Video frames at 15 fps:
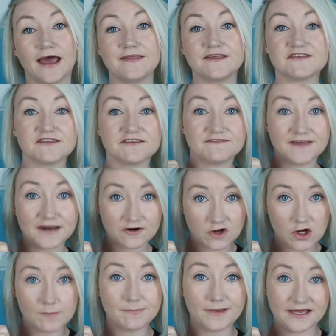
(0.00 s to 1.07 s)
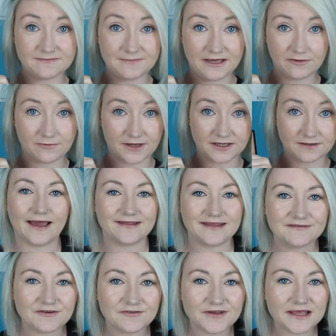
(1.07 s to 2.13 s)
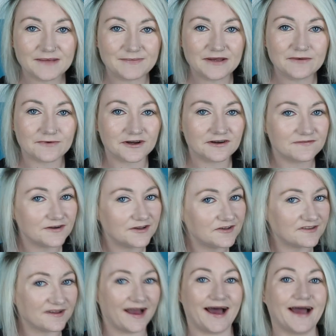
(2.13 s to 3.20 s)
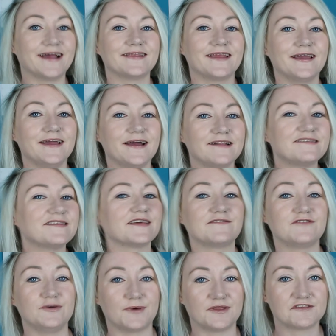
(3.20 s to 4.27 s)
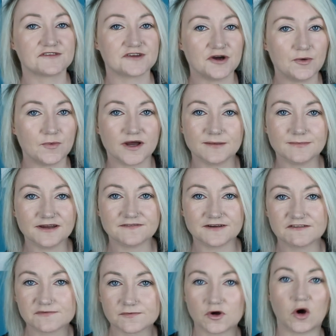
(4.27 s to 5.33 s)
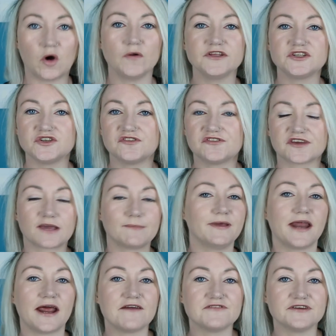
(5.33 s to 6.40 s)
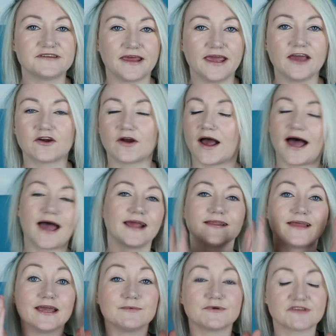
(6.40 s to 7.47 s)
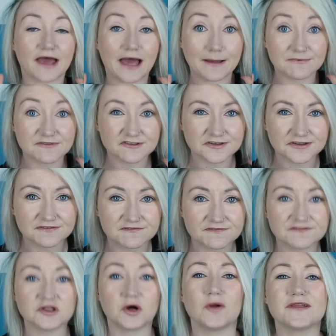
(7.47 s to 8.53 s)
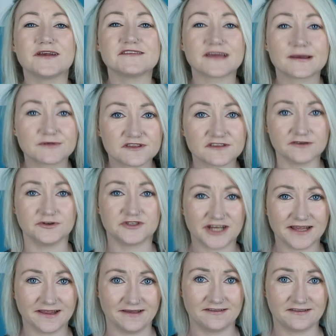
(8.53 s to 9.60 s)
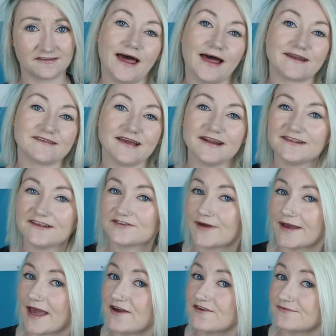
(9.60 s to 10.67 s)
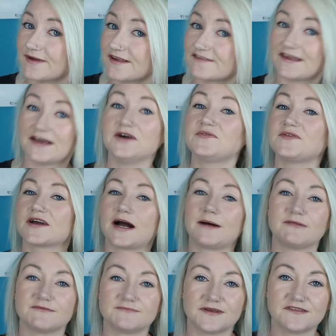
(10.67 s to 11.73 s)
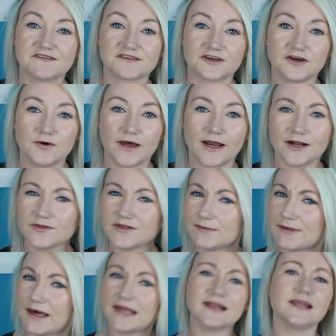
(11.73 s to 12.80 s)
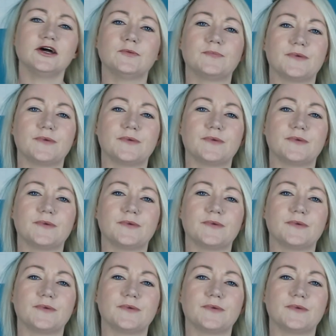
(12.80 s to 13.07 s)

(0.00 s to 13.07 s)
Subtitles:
And this is the Fair Compact, by the way. I'd never really been one for using highlight until a few months ago. One of my friends from college used to come in every day and her highlight was absolutely flawless. I was so jealous. I decided to try it out for myself a couple of months ago and I only applied a little